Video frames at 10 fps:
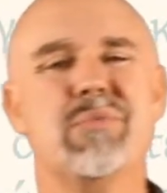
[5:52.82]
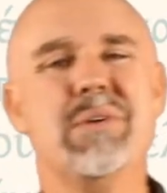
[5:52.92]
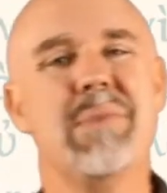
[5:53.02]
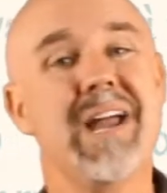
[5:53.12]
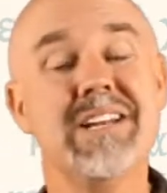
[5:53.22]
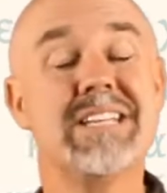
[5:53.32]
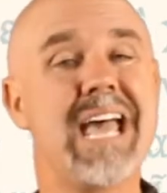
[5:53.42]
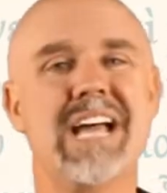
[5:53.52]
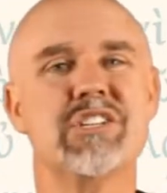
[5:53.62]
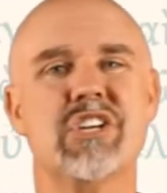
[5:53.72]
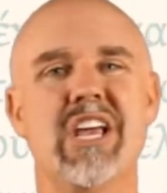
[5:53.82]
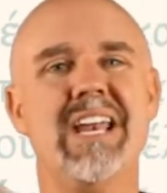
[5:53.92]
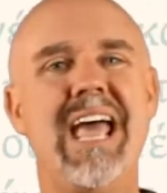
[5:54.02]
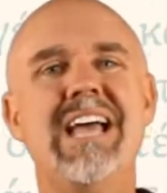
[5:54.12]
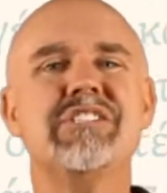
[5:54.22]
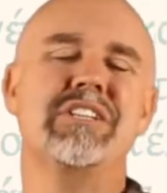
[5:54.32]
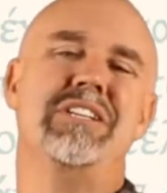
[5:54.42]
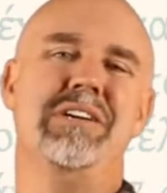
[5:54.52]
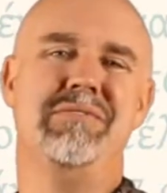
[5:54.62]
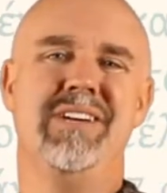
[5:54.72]
we might attach an
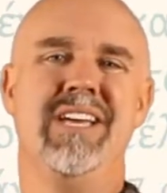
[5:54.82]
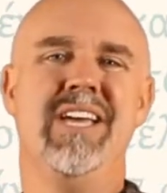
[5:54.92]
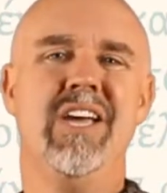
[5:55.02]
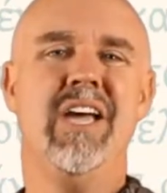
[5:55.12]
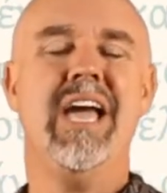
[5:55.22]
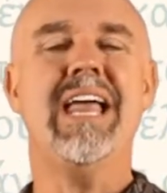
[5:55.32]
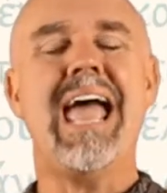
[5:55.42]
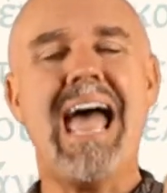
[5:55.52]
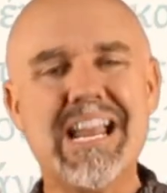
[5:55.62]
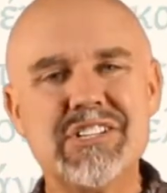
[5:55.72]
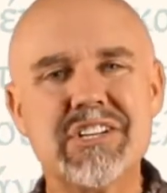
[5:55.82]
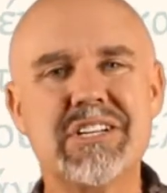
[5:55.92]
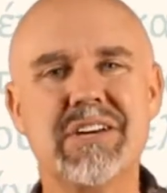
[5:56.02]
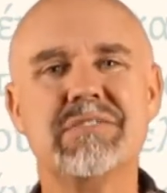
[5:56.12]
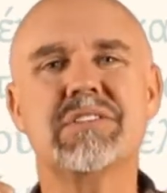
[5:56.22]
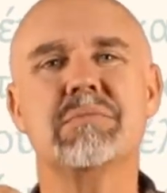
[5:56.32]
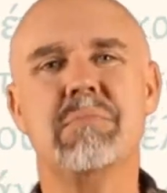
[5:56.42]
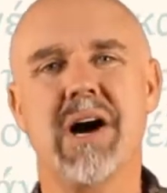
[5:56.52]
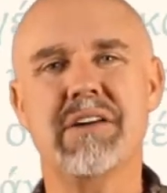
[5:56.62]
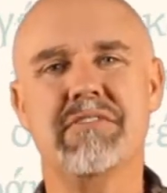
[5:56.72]
adjective. Adjectives
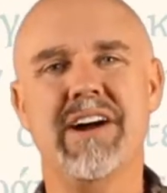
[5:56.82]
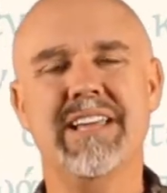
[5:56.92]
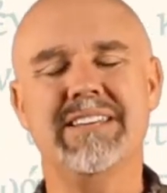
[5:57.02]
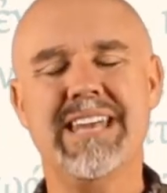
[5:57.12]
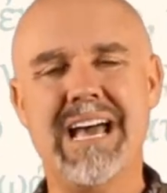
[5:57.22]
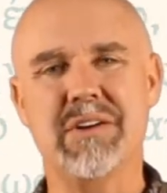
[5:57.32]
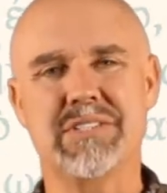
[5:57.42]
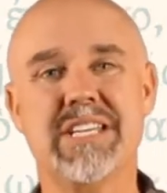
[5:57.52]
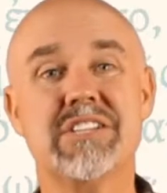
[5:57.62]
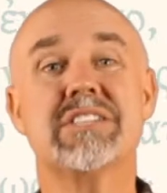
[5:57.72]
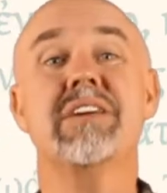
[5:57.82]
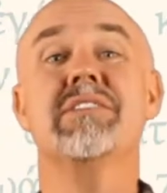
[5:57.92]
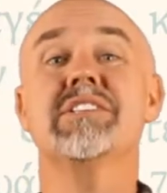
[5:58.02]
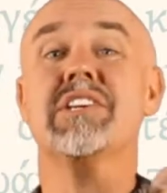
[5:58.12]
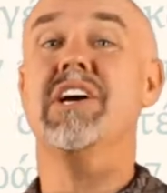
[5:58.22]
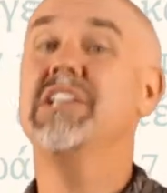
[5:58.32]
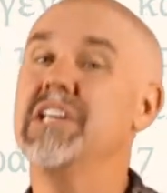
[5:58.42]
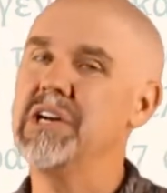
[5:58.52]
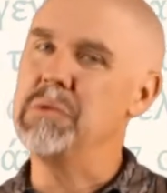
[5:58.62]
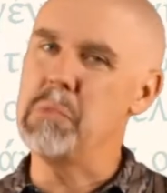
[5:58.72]
modify nouns. They just give us a
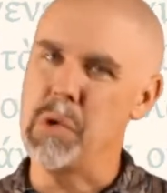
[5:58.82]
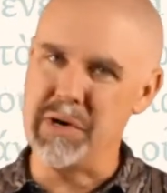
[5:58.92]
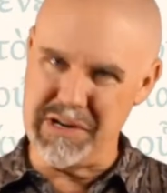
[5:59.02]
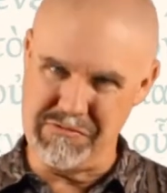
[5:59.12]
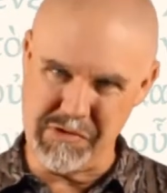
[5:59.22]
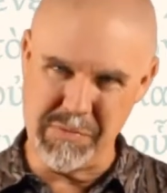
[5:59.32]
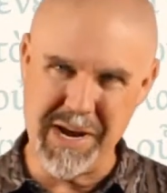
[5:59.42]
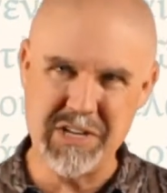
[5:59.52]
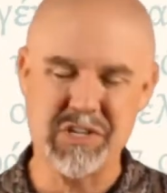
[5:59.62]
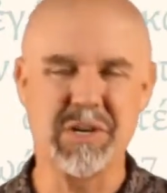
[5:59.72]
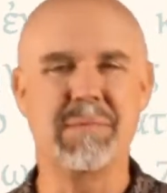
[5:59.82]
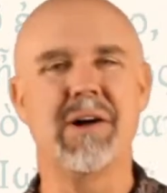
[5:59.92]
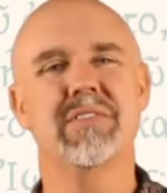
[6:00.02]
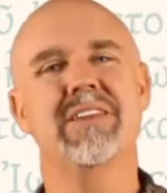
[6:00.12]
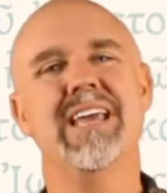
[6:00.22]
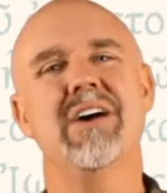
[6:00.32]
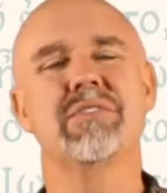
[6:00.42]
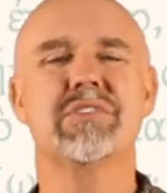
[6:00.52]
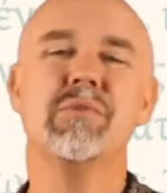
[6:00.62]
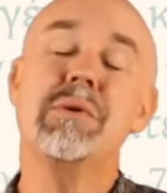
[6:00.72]
little more information about the
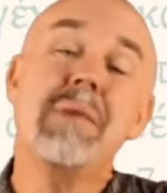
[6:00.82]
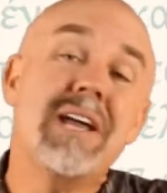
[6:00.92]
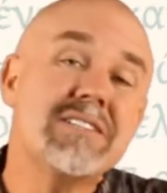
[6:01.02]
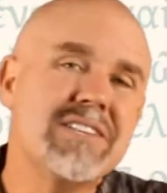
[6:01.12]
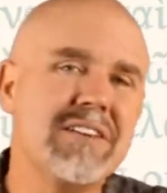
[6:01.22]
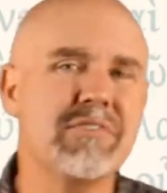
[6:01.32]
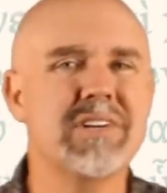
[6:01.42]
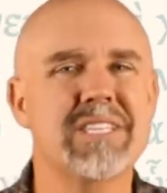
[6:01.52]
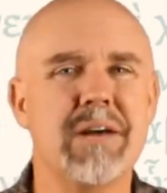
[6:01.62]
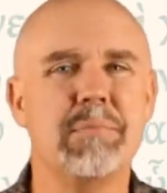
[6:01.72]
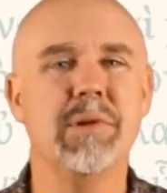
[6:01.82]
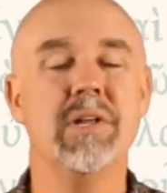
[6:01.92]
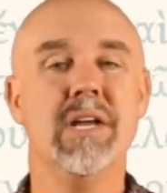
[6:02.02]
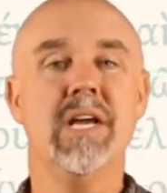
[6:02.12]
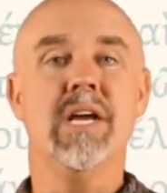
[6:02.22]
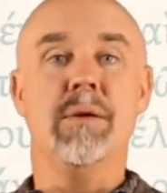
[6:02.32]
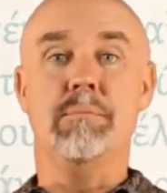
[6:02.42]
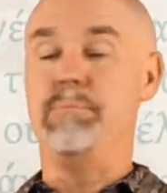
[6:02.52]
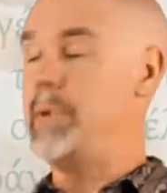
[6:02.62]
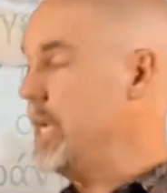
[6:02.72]
noun. So we might say, for example,
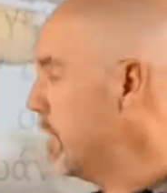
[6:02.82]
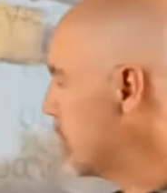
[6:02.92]
big